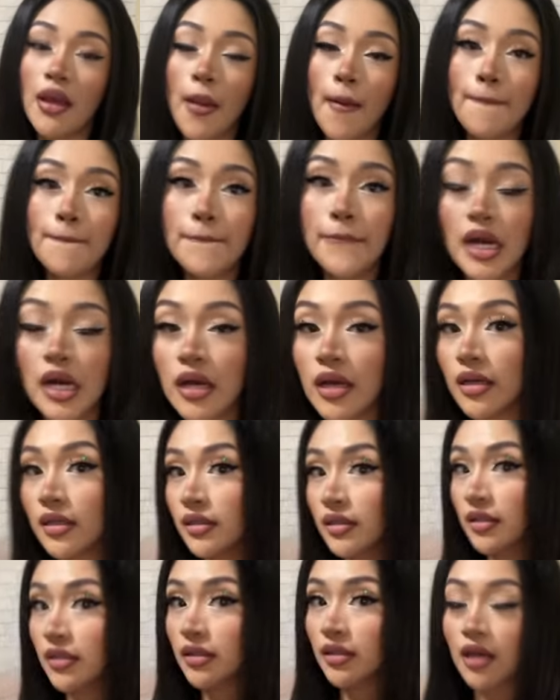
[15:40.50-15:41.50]
But
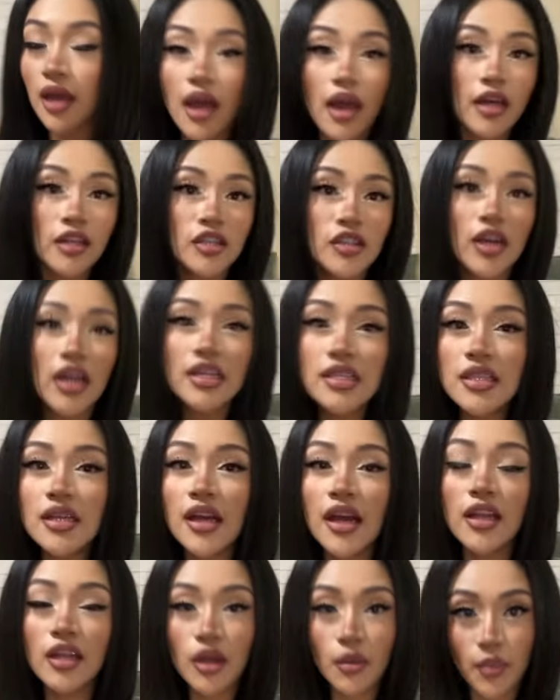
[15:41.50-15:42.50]
yeah, do you guys think
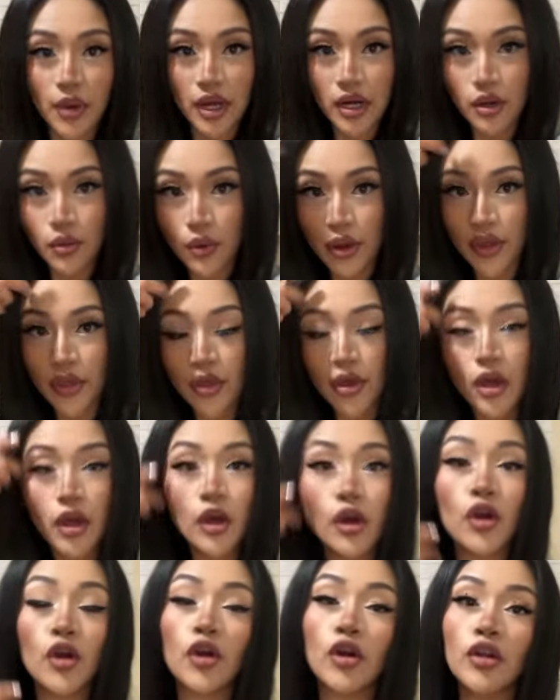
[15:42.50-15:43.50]
I look better with
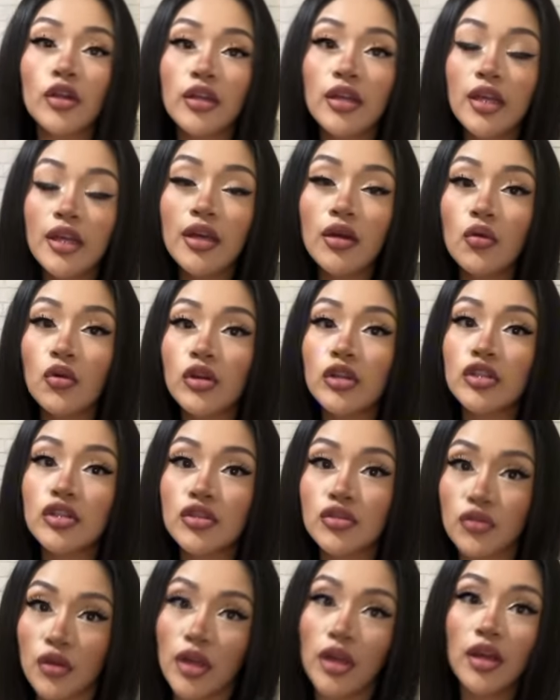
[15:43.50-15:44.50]
curly or
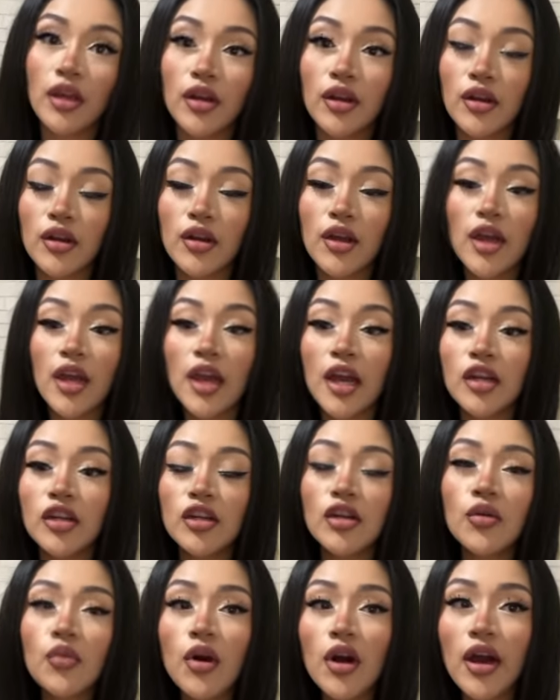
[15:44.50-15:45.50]
straight hair? And you
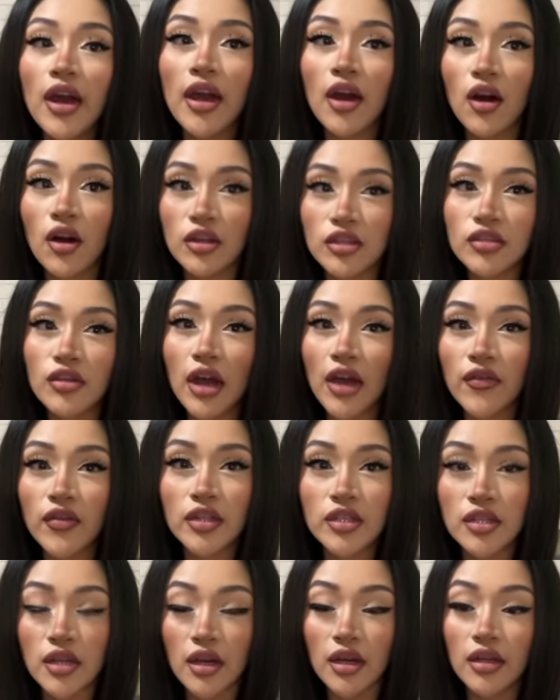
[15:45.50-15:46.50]
know what I also
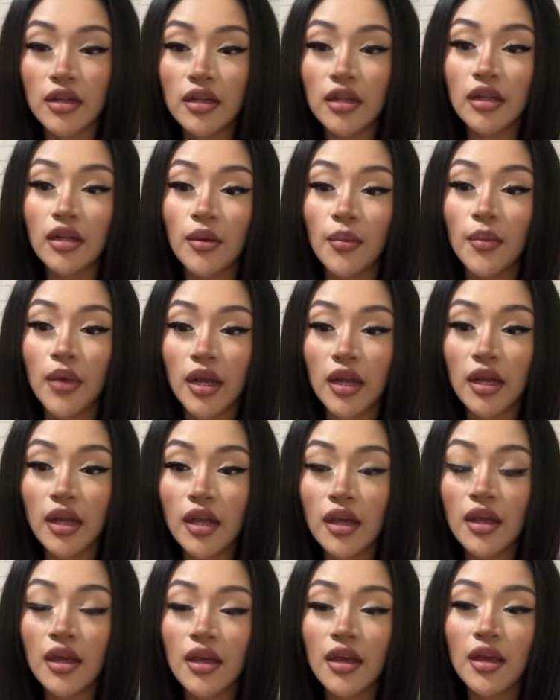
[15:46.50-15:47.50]
haven't done in a
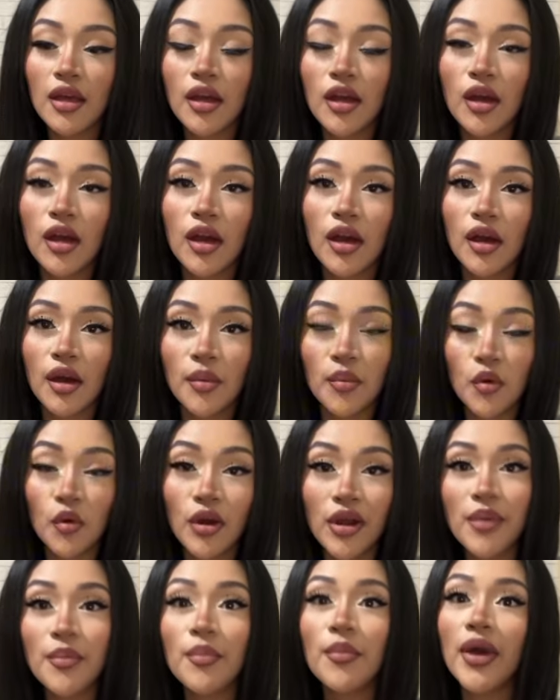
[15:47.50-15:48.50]
minute?
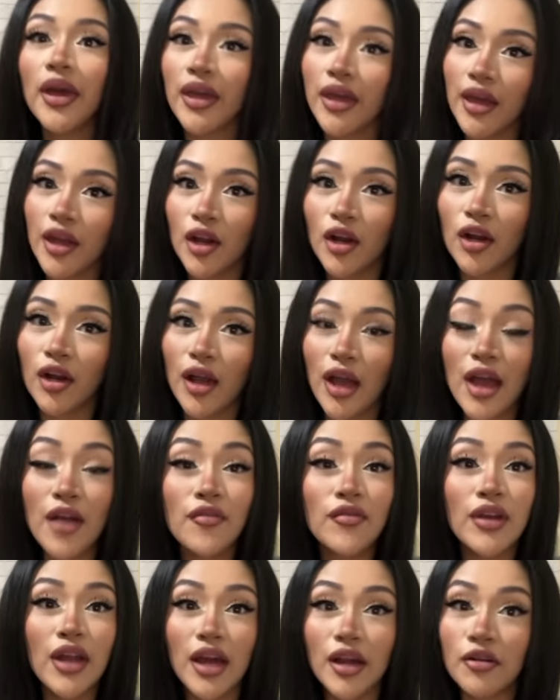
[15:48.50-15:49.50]
Crimp my hair. I have
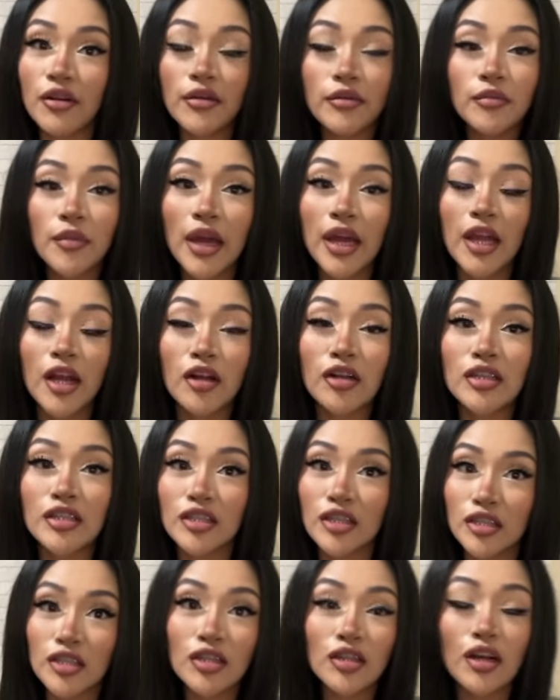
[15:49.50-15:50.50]
not crimped my hair in
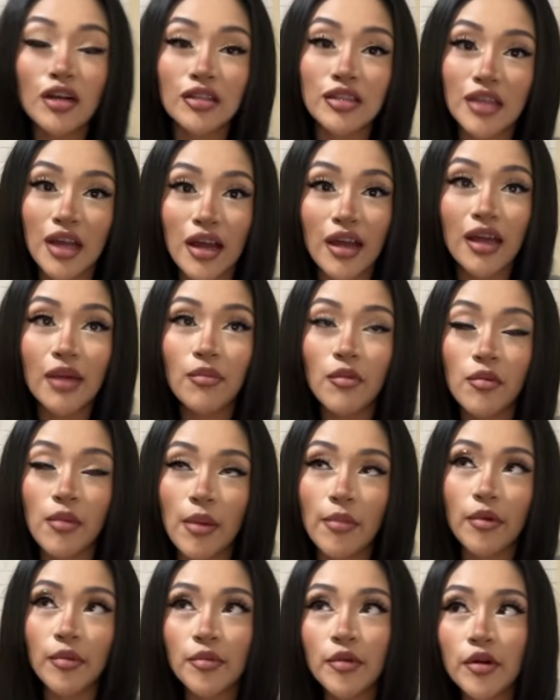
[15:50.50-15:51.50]
such a long time. And I
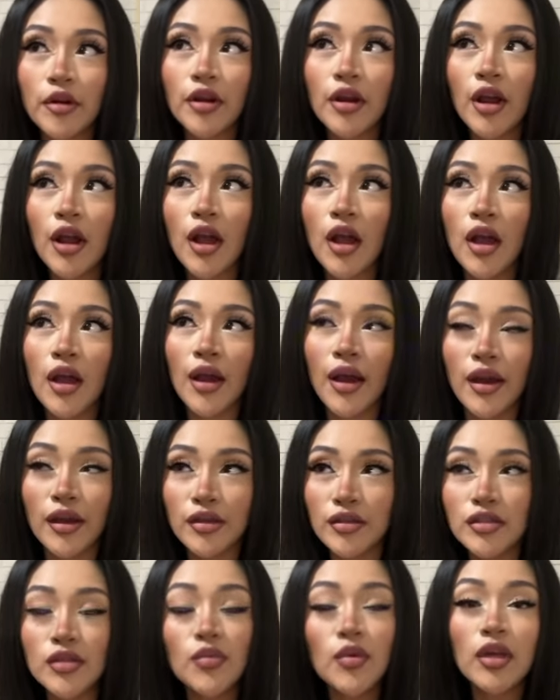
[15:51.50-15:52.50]
remember I
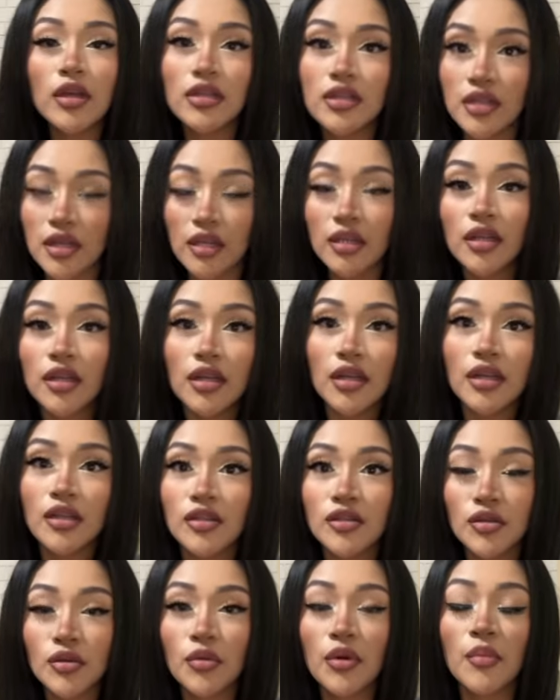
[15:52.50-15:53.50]
used to be addicted
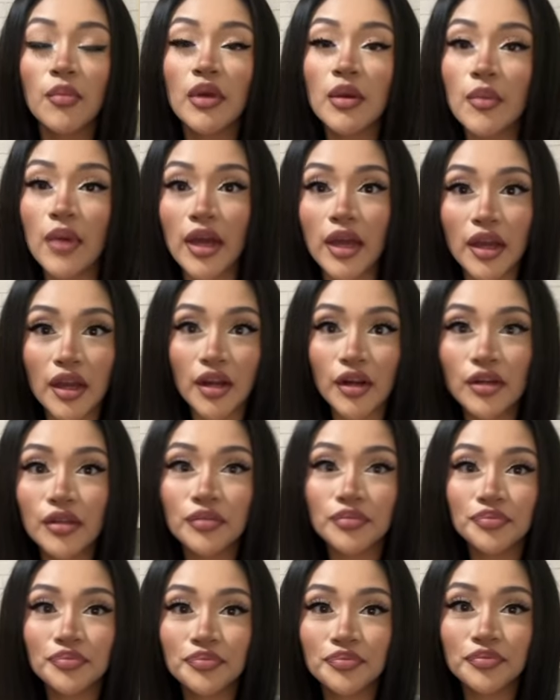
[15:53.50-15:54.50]
to crimping my hair.
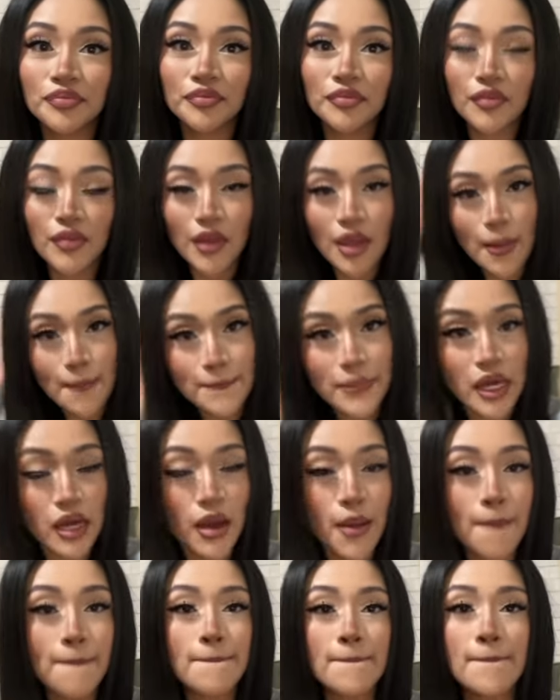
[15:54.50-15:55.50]
But